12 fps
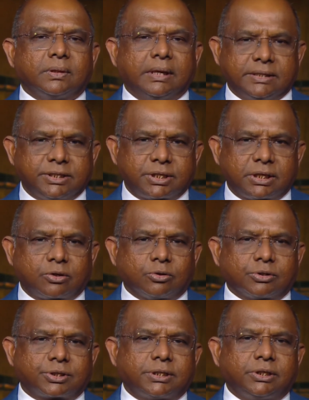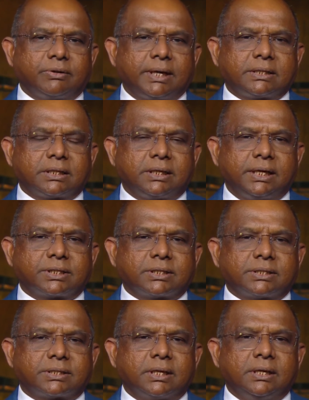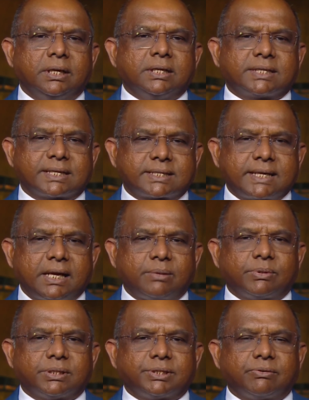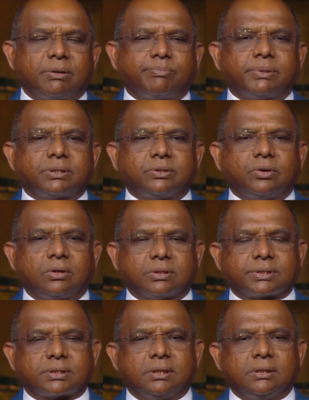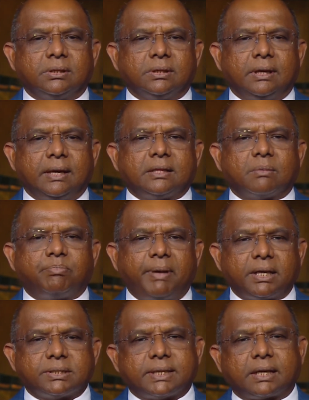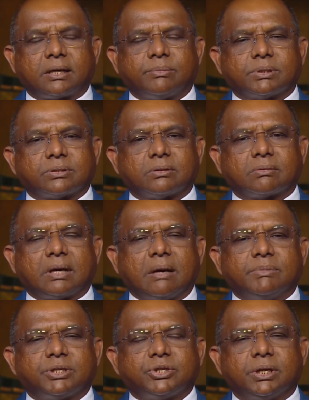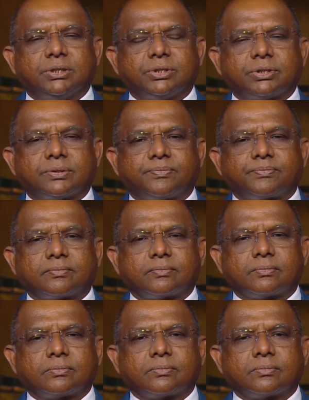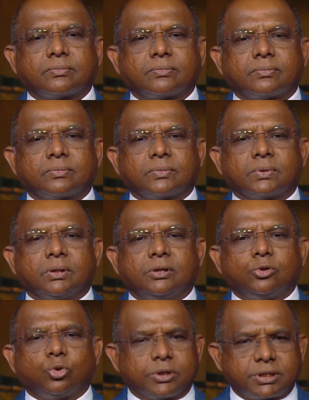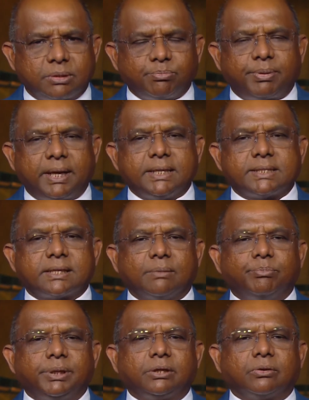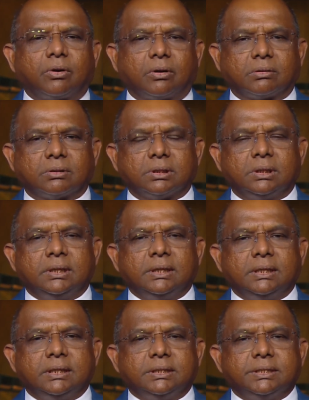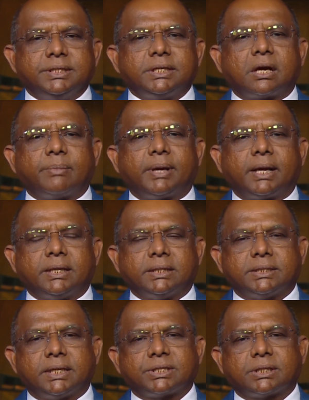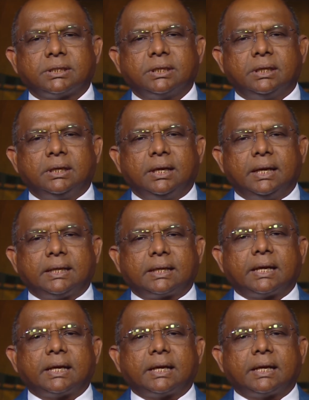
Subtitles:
And this includes the United Nations Sustainable Development Goals and the Paris Agreement on Climate Change. Tourism plays a big role in decarbonization and